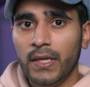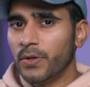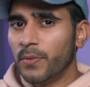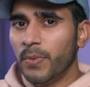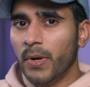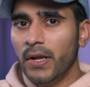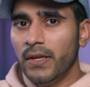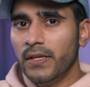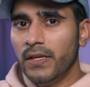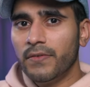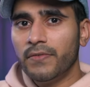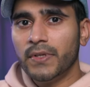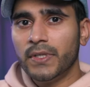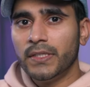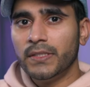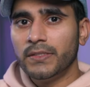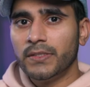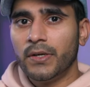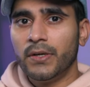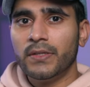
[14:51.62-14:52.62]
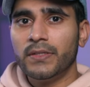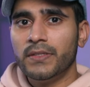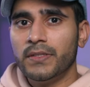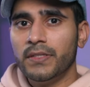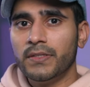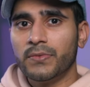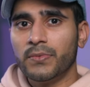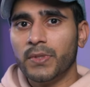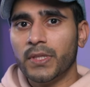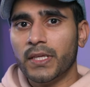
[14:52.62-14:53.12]
So you're probably never going to charge
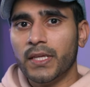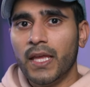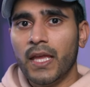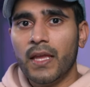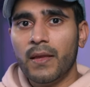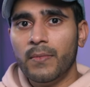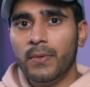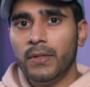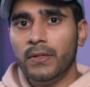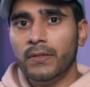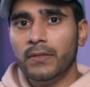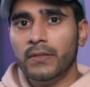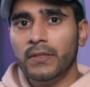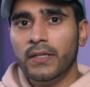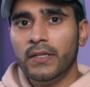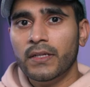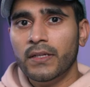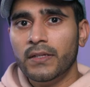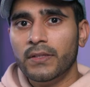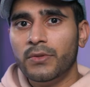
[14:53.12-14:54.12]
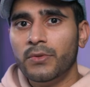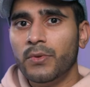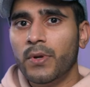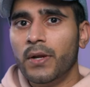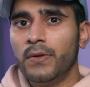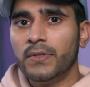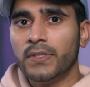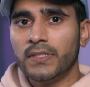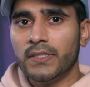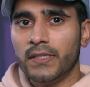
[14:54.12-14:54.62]
this with a cable
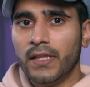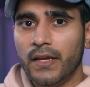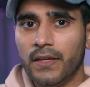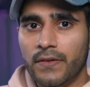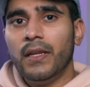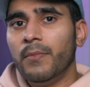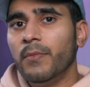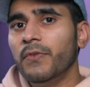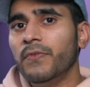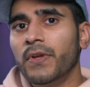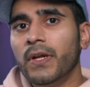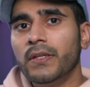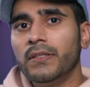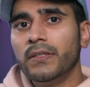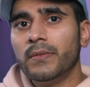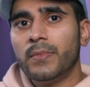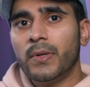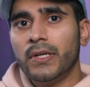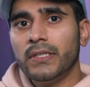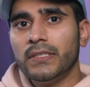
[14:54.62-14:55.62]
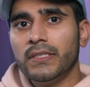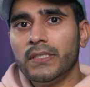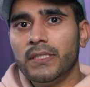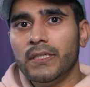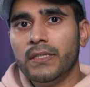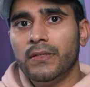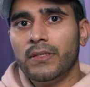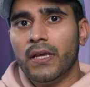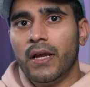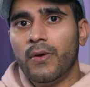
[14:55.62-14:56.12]
throughout its life. Now moving on to the
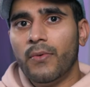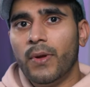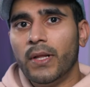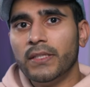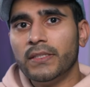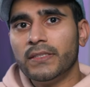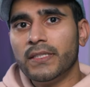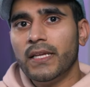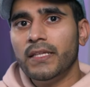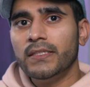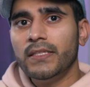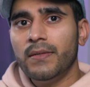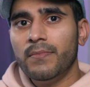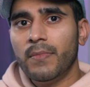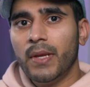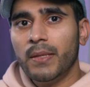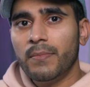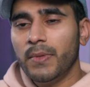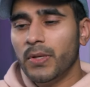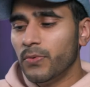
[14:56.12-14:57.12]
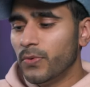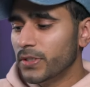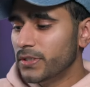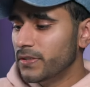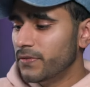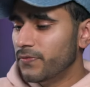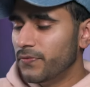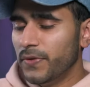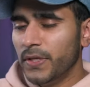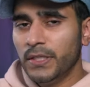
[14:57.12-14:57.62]
pricing, now while this headset might be rich
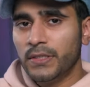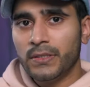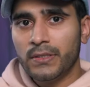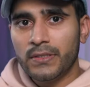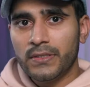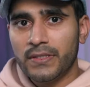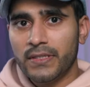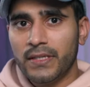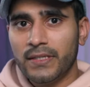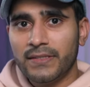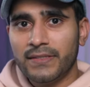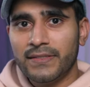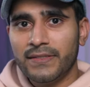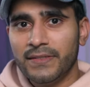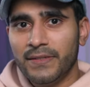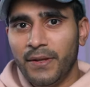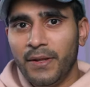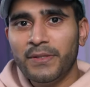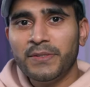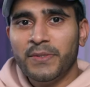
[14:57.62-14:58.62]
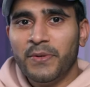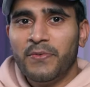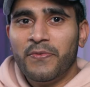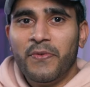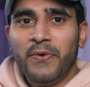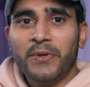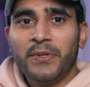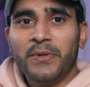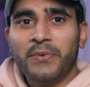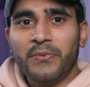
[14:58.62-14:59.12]
in features, it's also
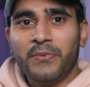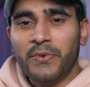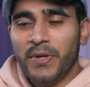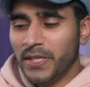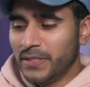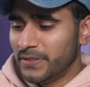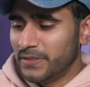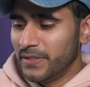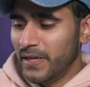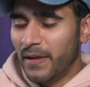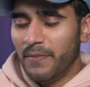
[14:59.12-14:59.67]
for the rich.